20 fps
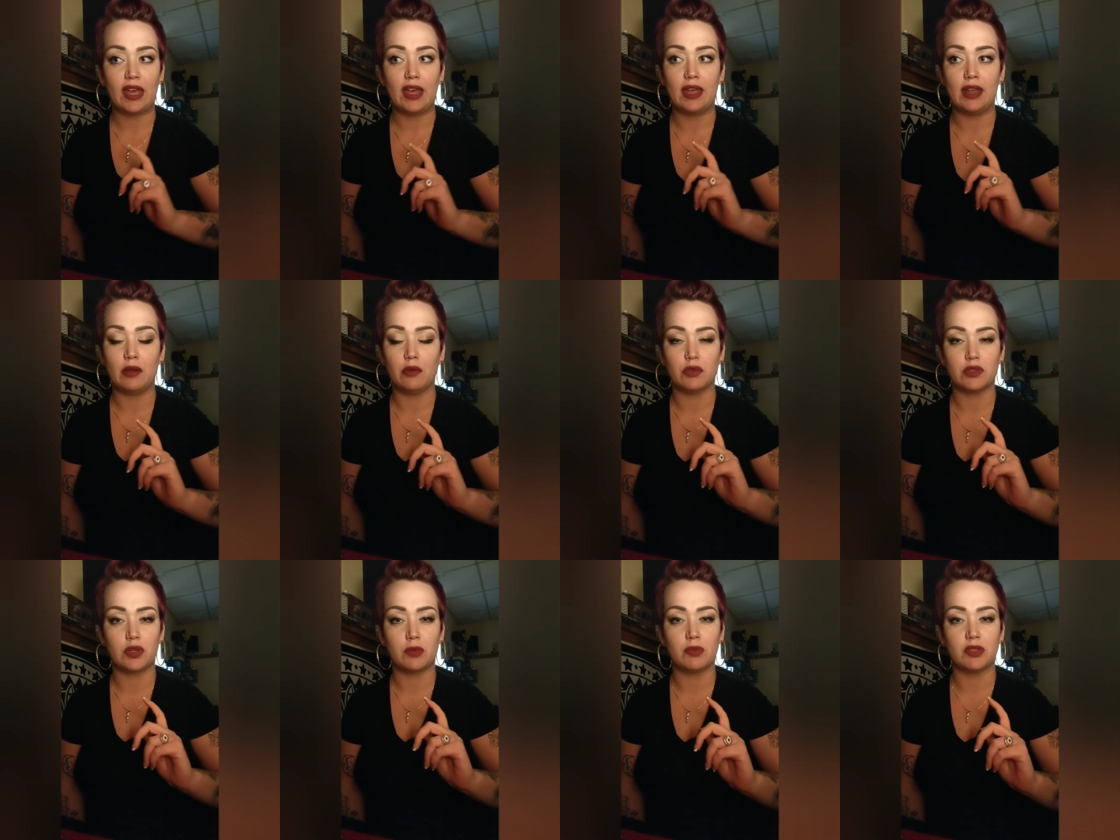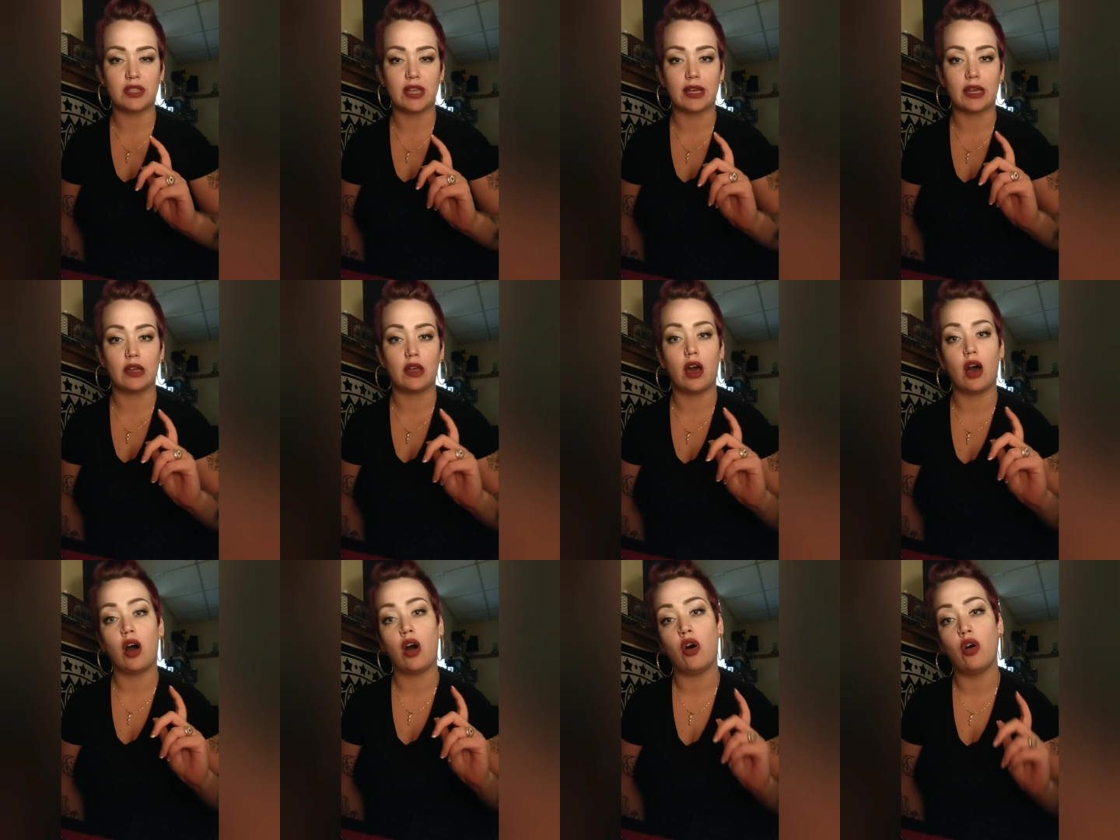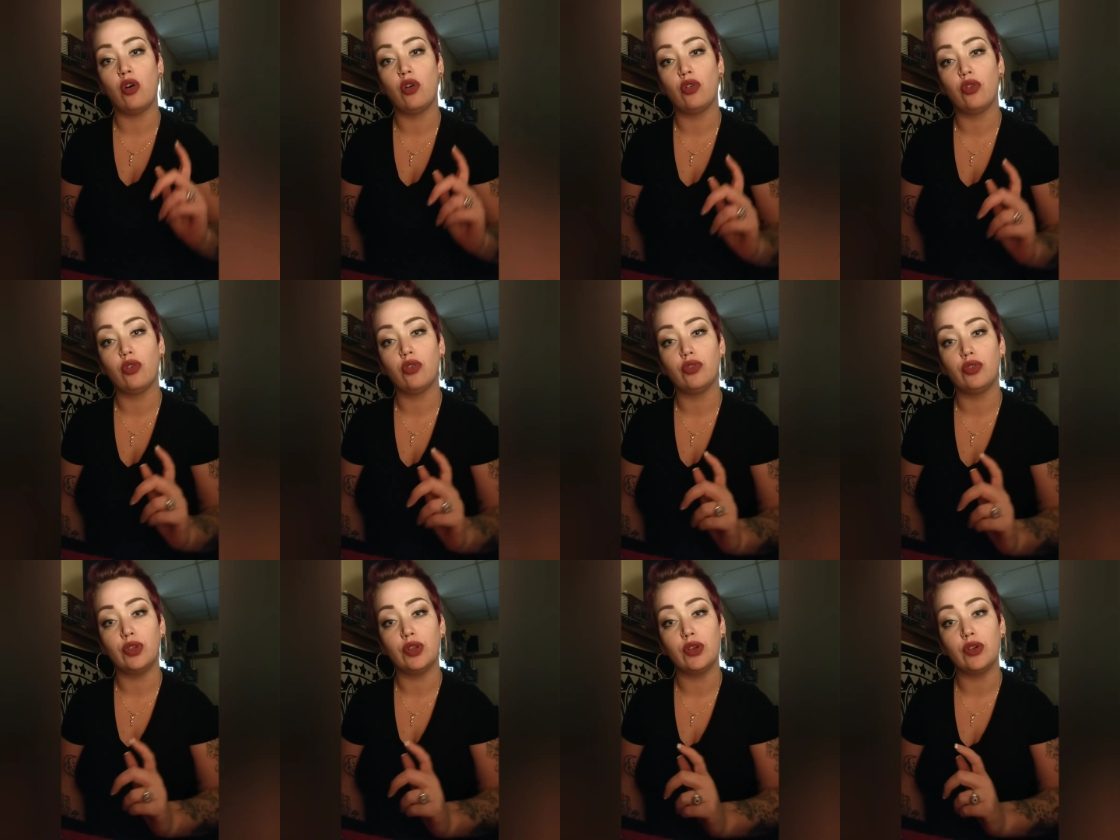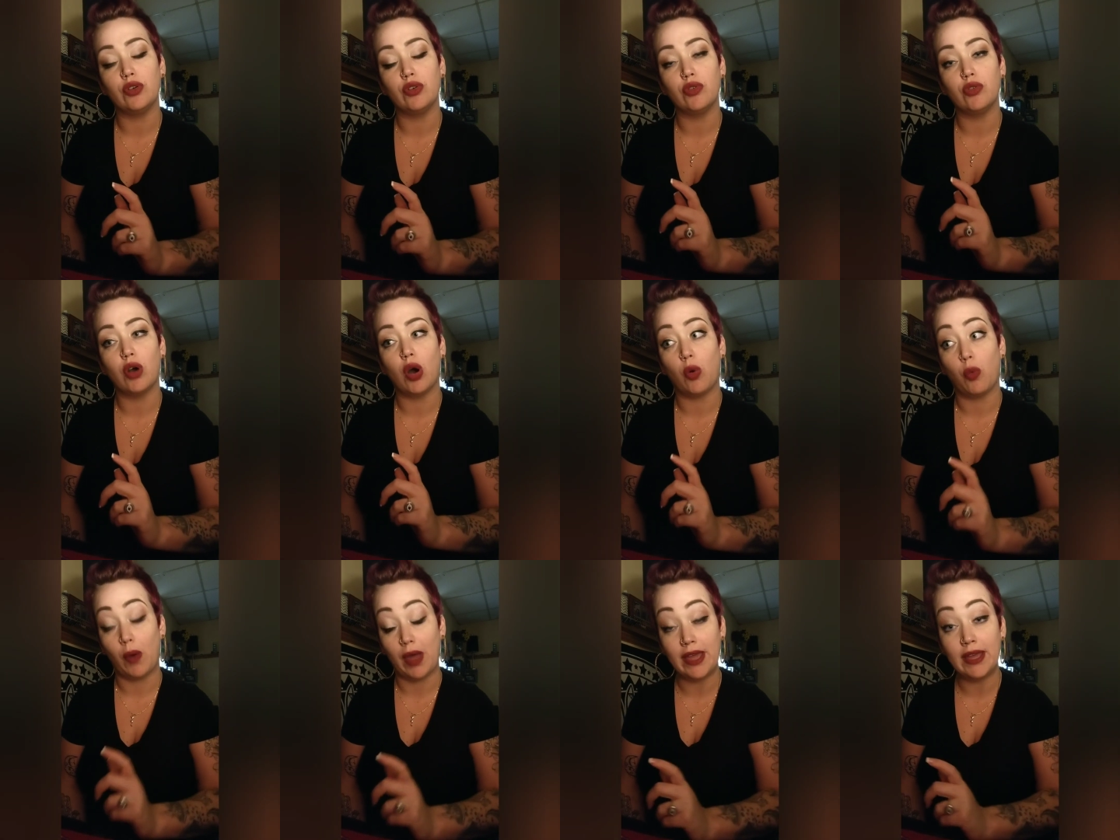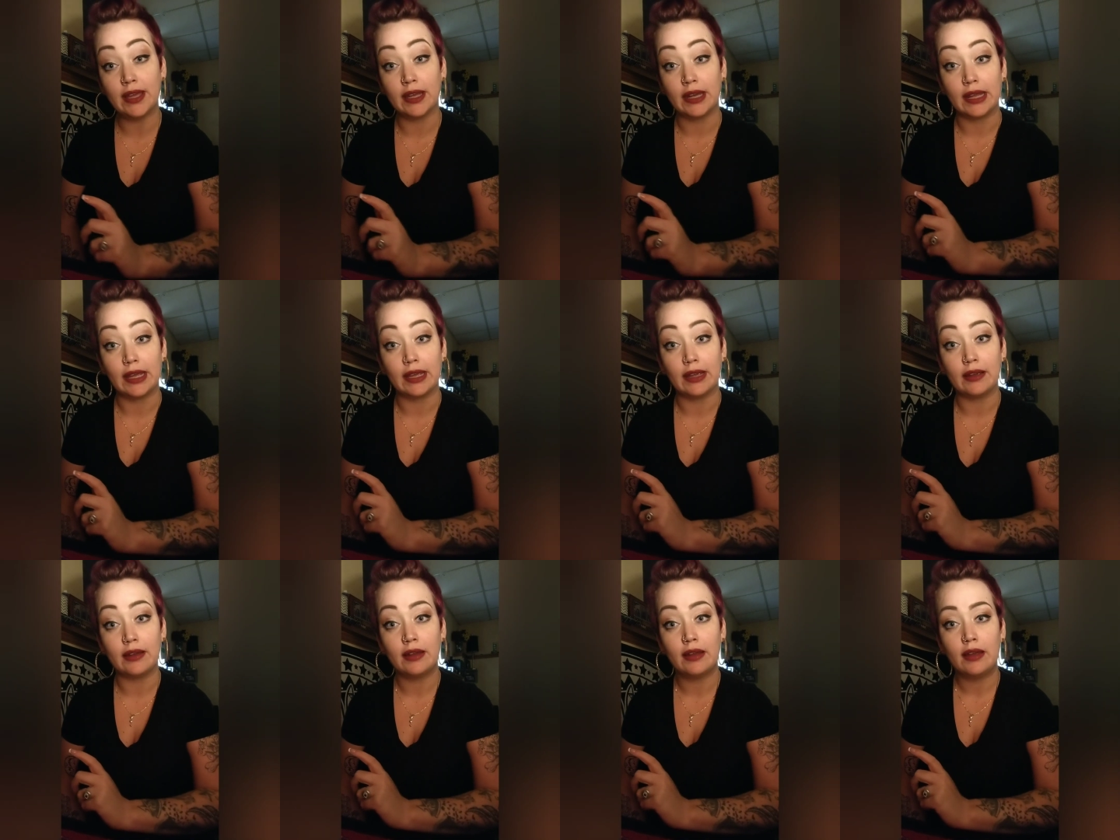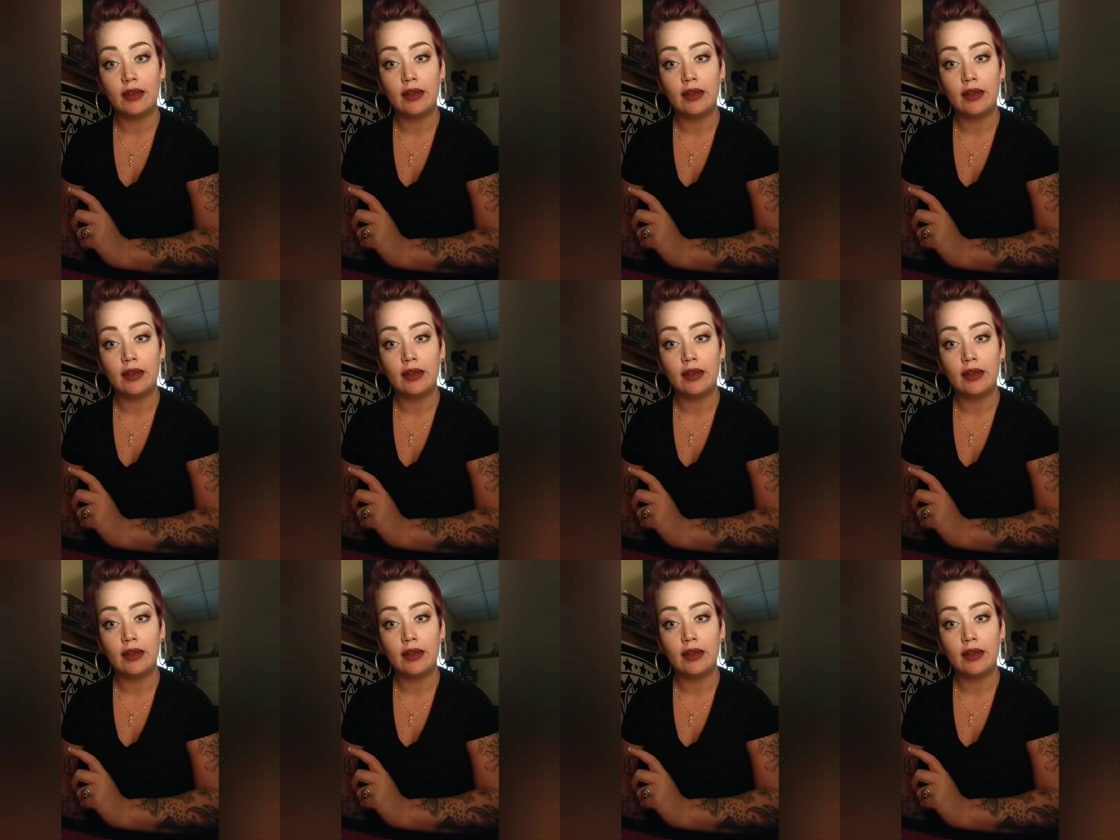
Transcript: And it was almost like a whole new awakening.